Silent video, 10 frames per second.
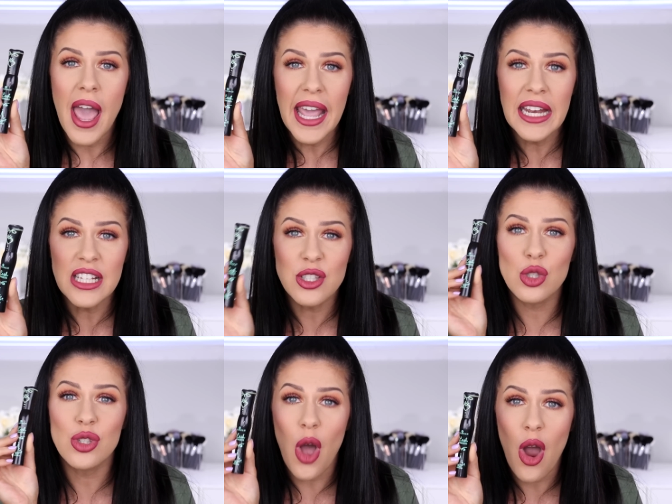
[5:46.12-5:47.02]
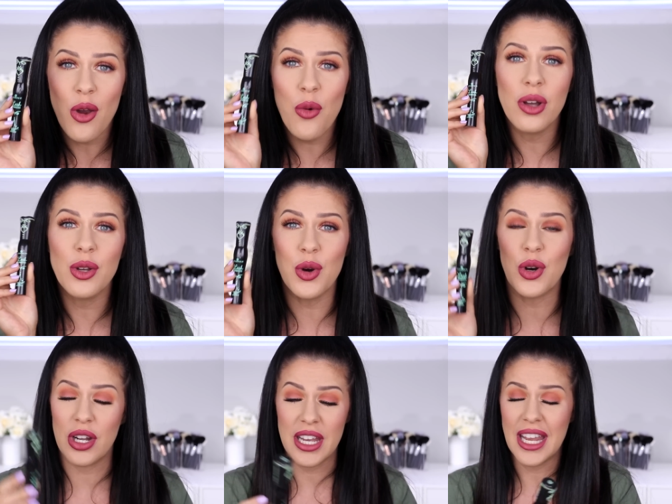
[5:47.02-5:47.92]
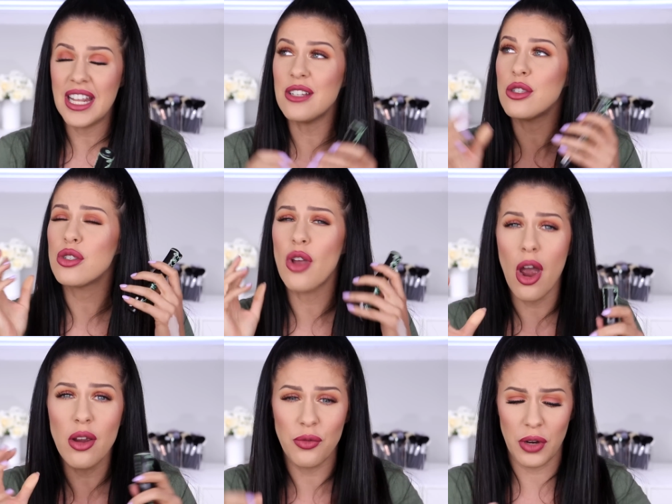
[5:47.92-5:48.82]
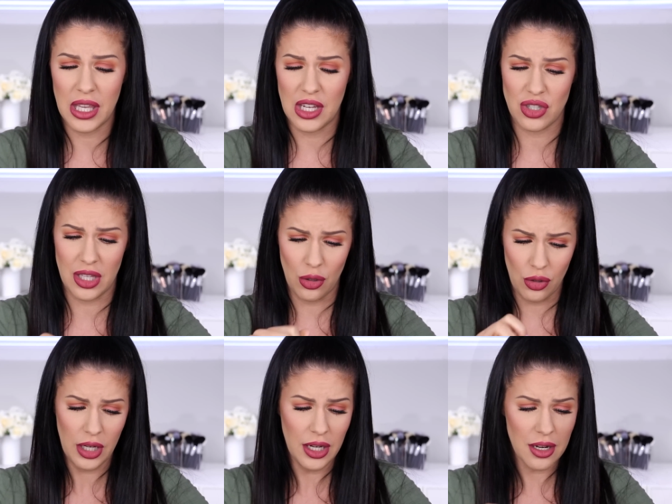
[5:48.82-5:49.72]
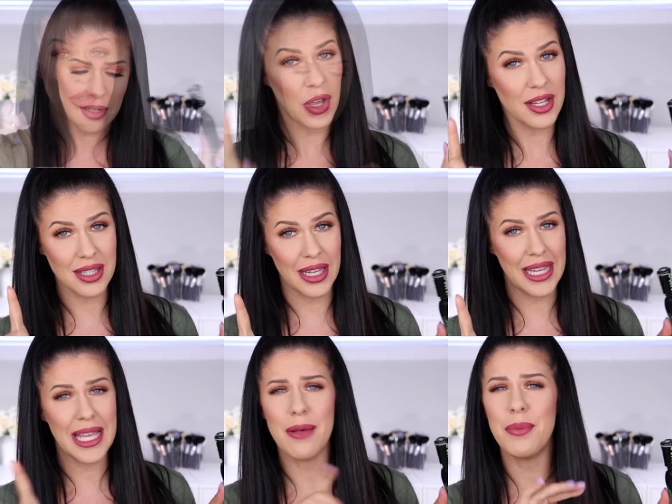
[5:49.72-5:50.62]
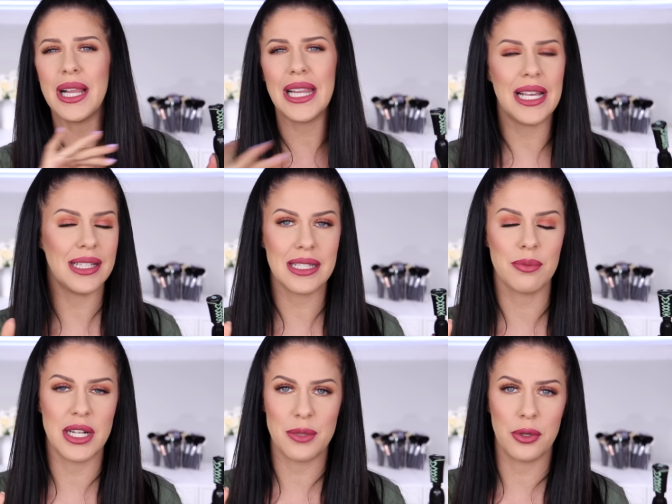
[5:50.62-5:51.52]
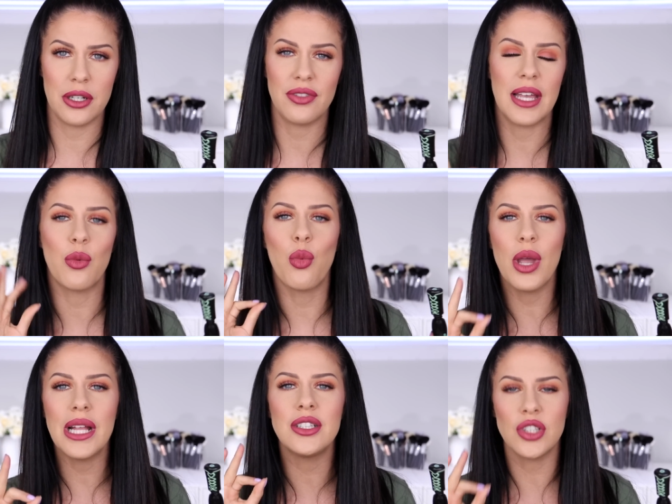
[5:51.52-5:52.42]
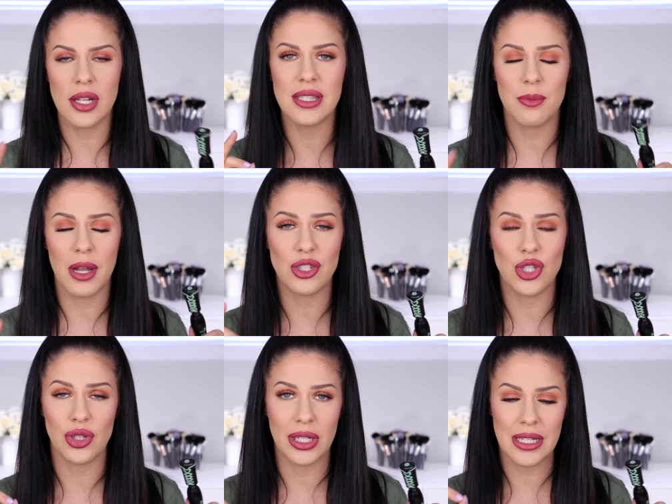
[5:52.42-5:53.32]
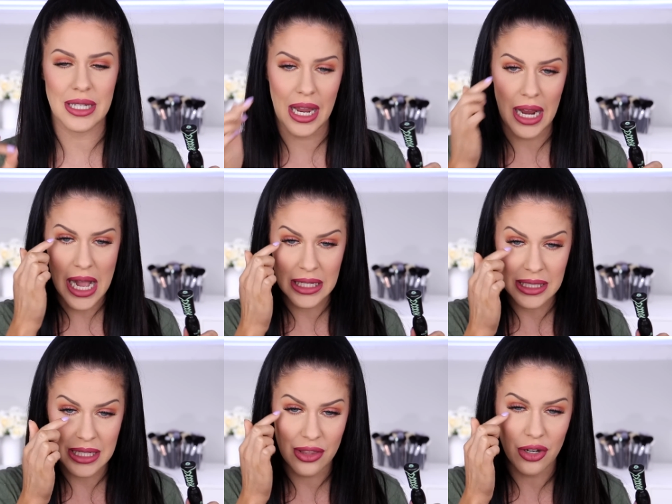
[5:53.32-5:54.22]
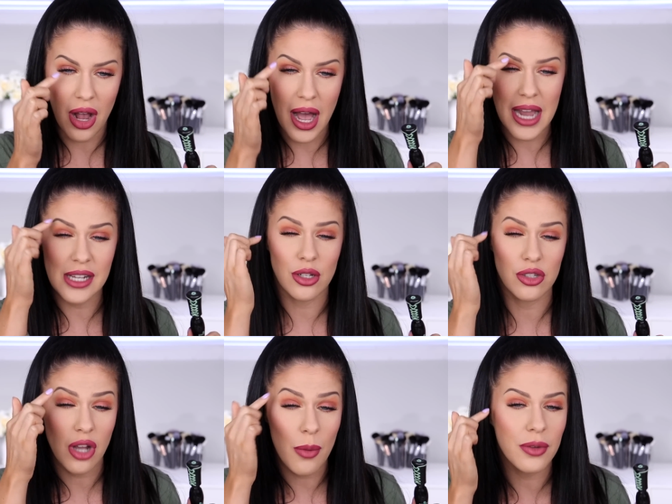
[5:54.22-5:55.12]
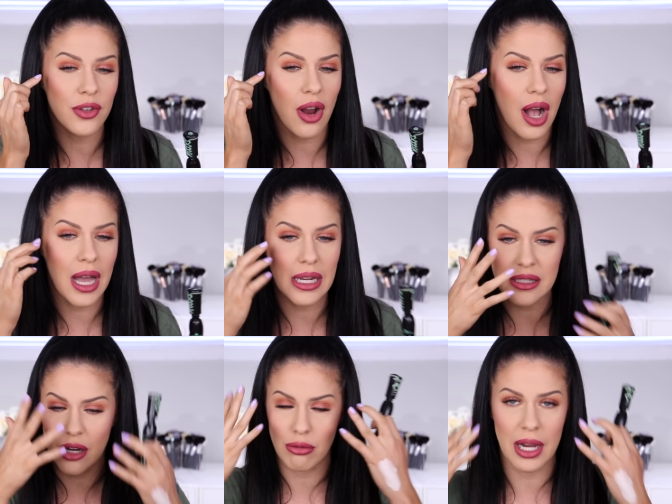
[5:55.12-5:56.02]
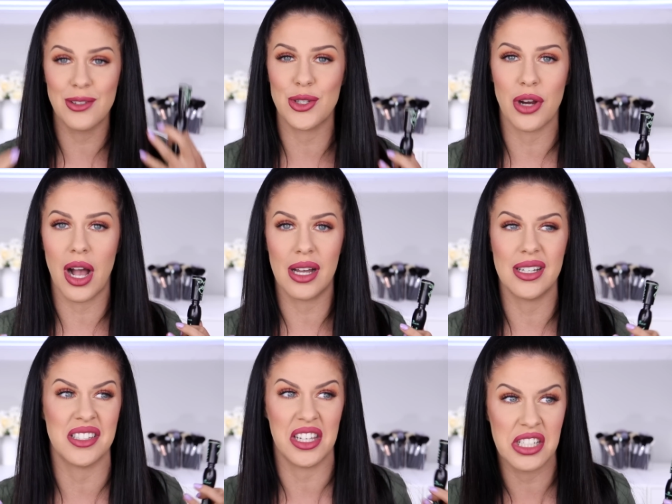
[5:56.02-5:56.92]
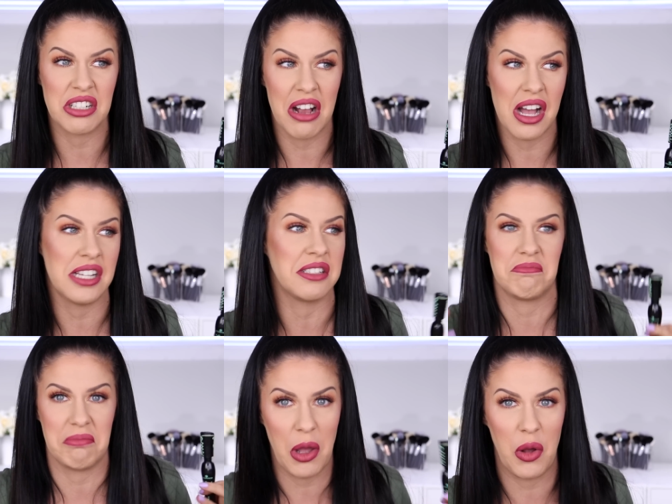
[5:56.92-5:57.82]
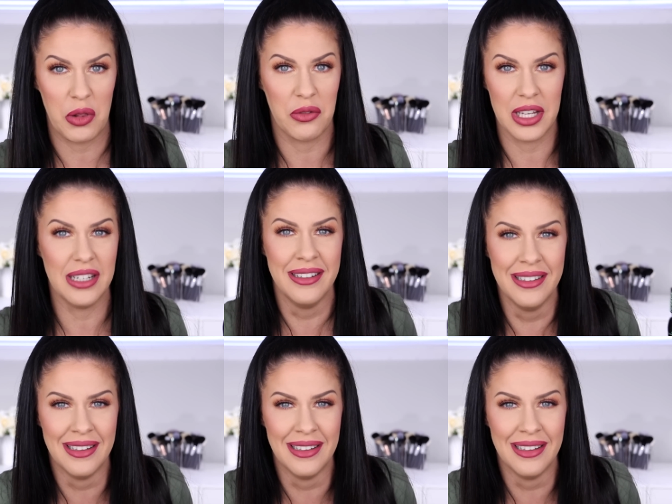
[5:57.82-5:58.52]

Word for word: It is so good. It is so freakishly good. Firstly, completely smudge proof, like will not smudge during the day, underneath your eyes, on top of your eyes, around your eyes, in your eyes, all of it.